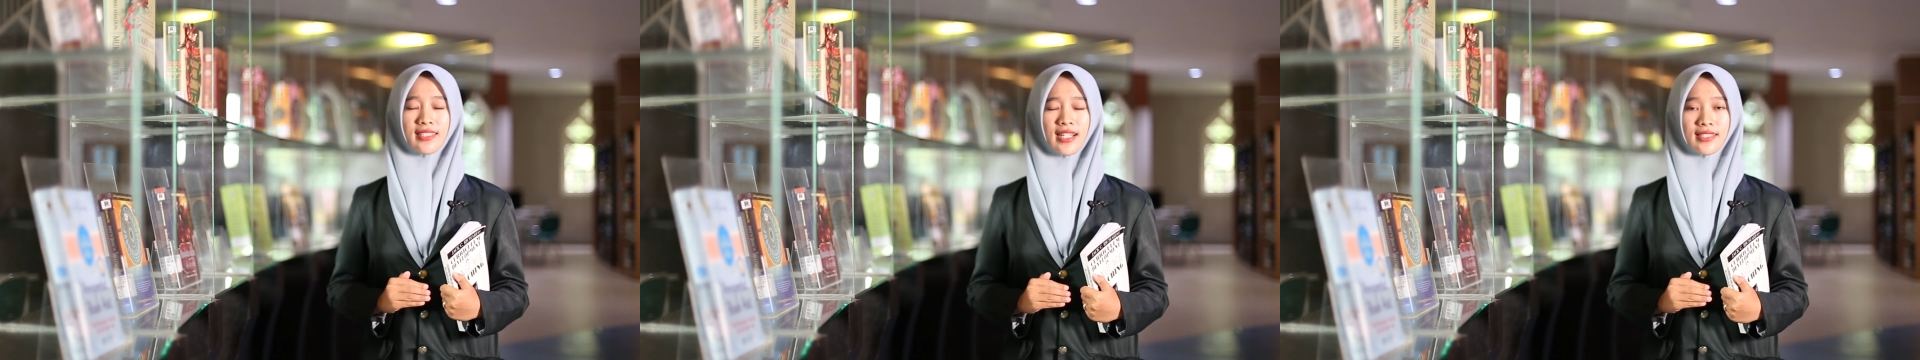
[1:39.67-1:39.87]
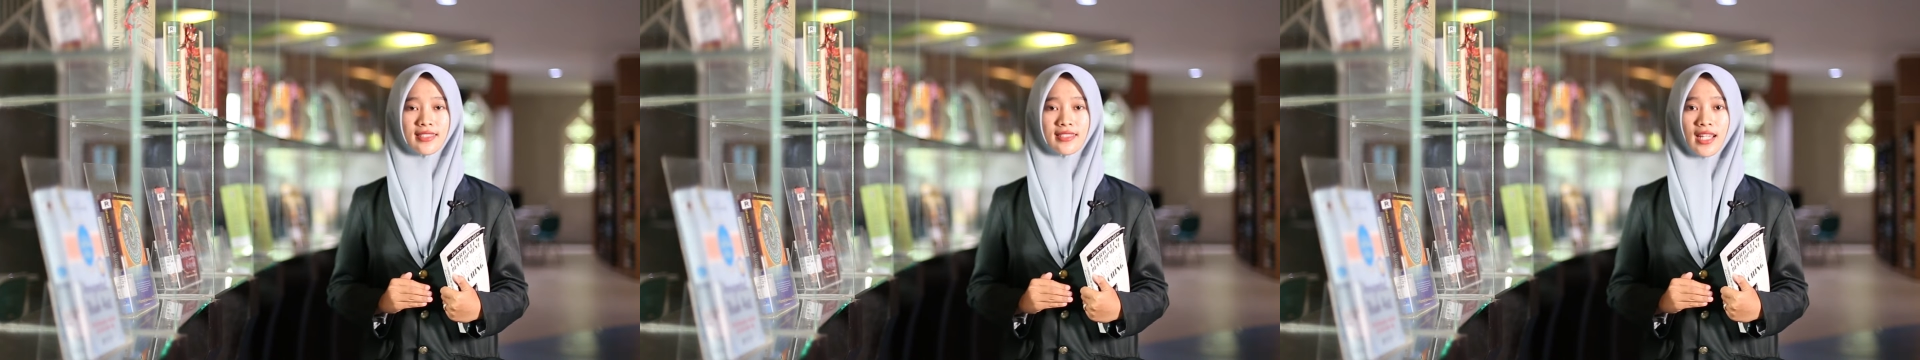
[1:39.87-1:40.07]

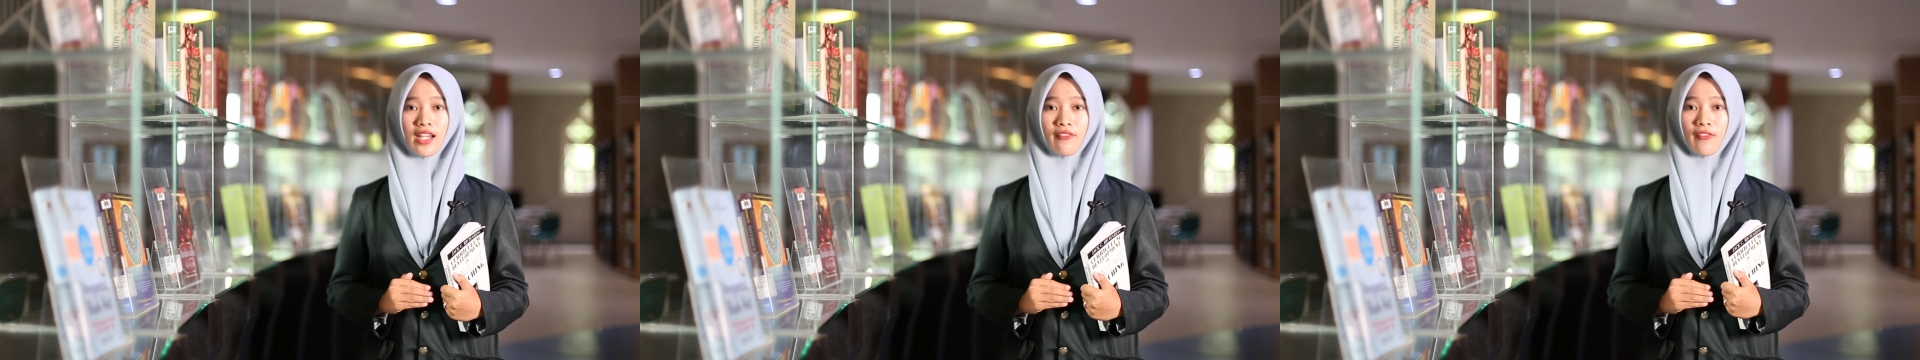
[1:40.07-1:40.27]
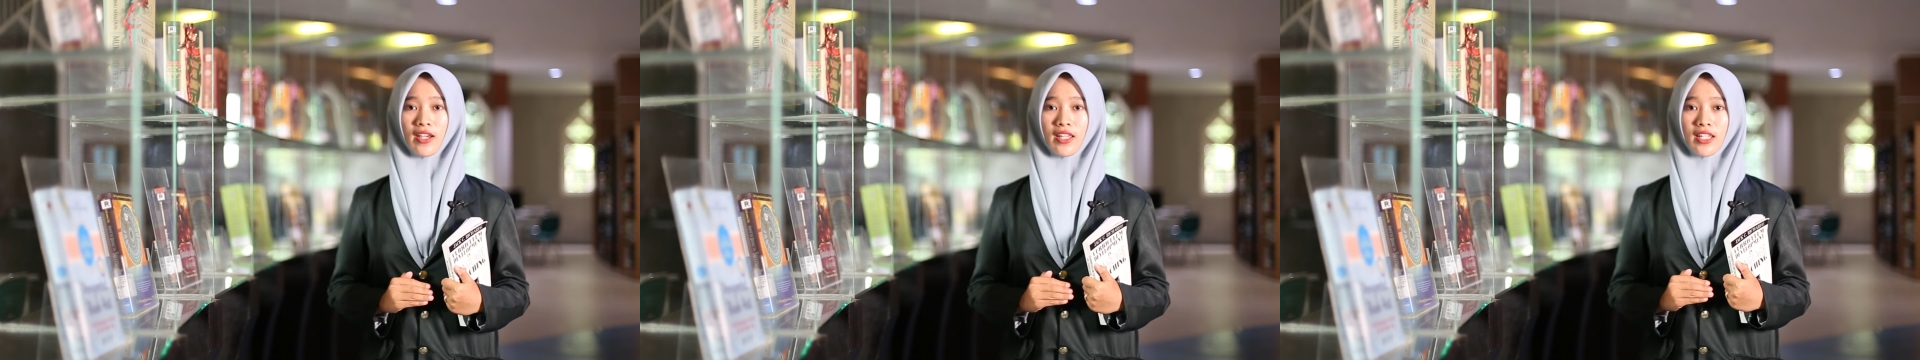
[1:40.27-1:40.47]
doesn't
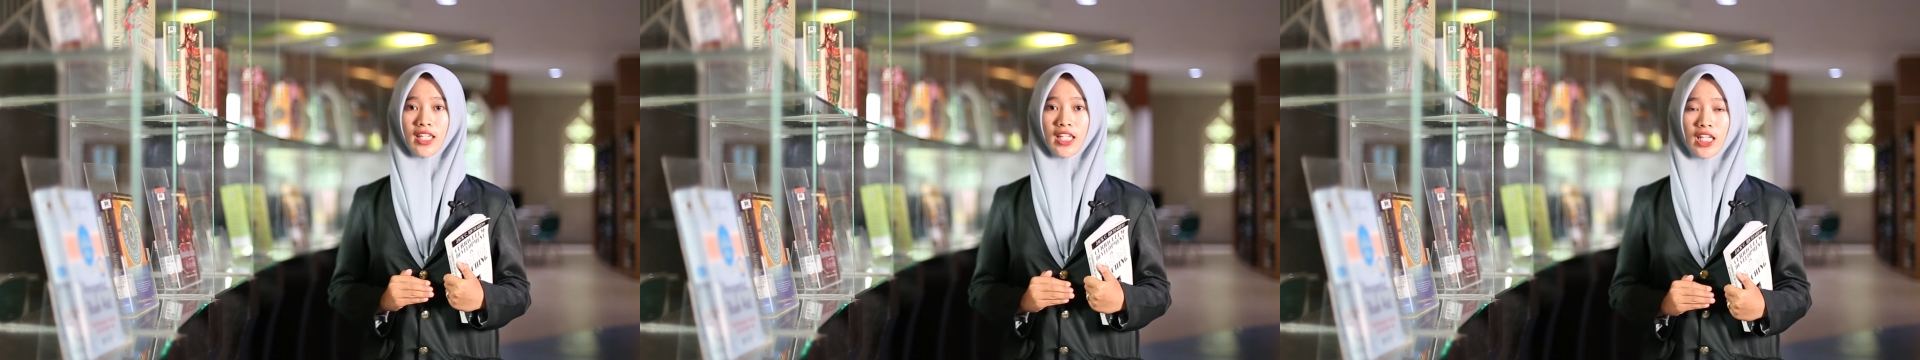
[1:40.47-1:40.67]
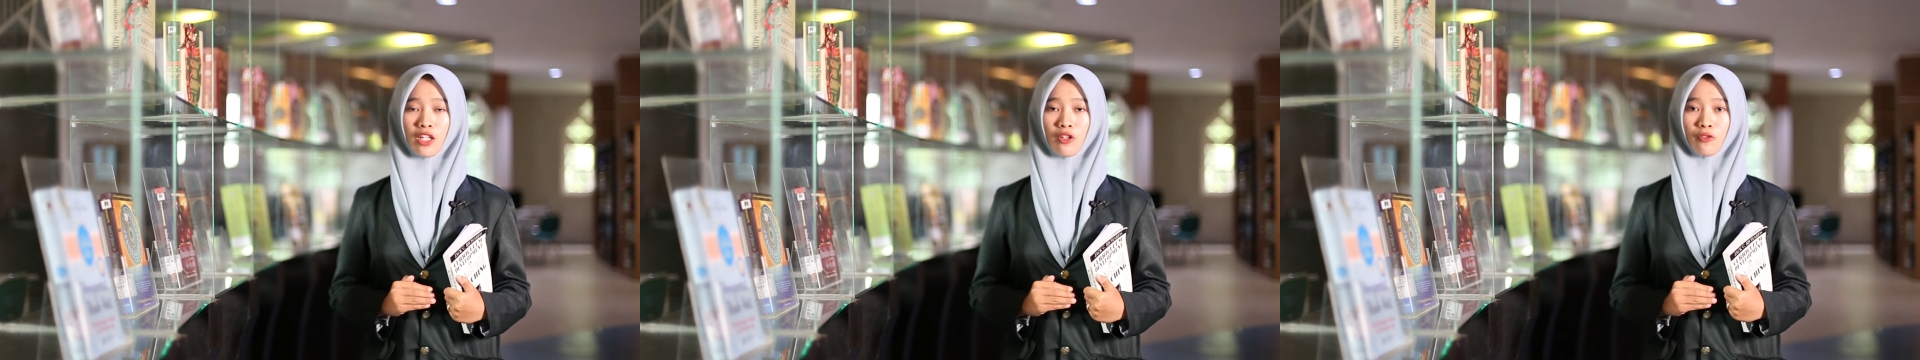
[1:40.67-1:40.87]
have any
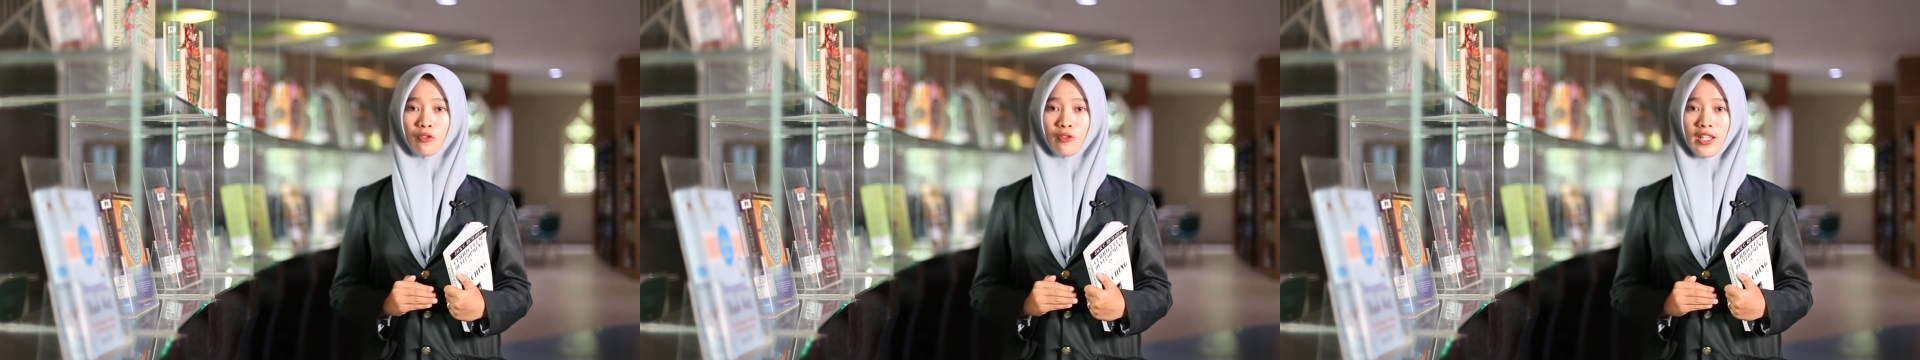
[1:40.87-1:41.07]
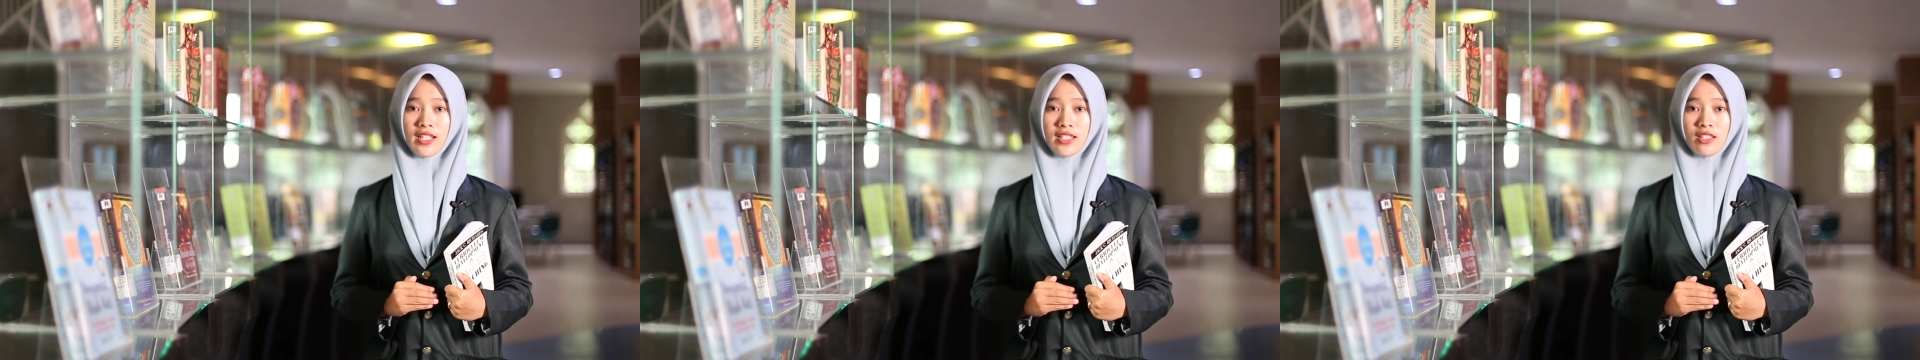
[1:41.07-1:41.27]

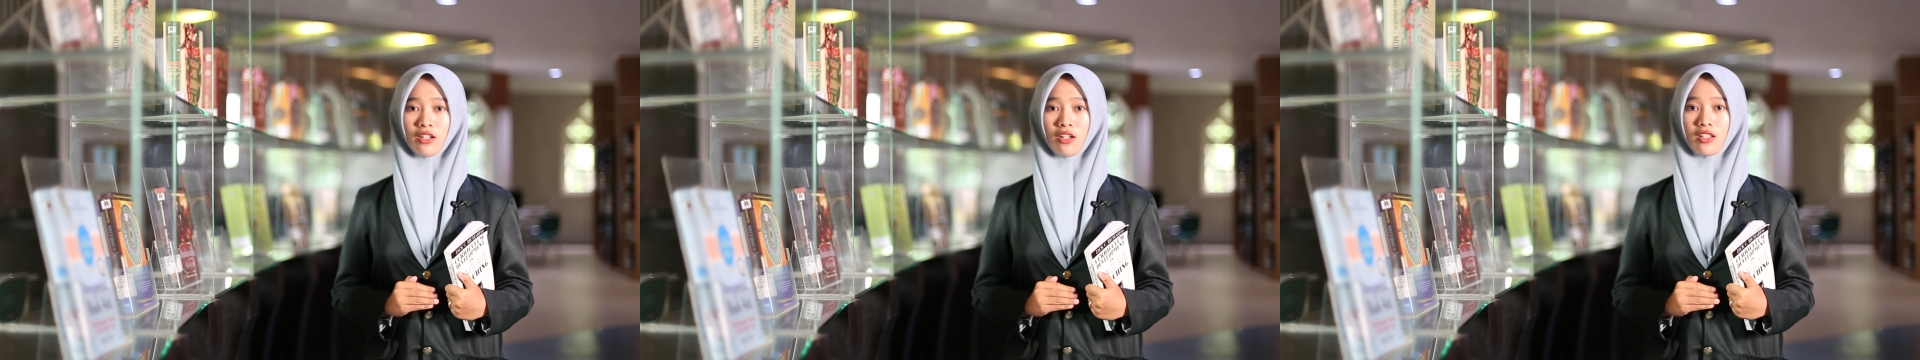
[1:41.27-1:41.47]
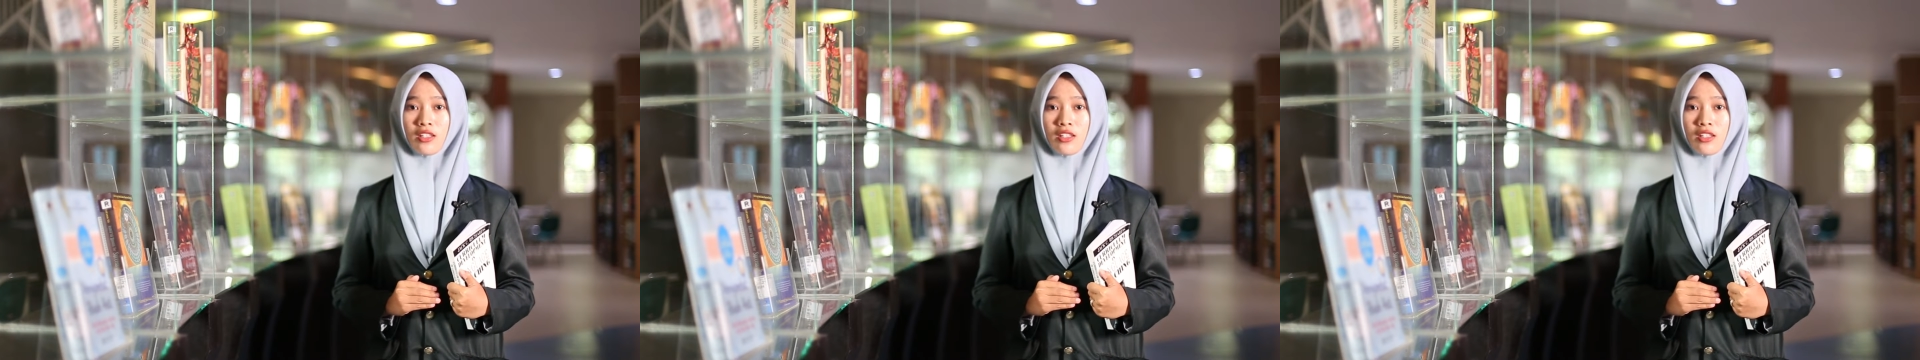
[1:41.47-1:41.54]
influence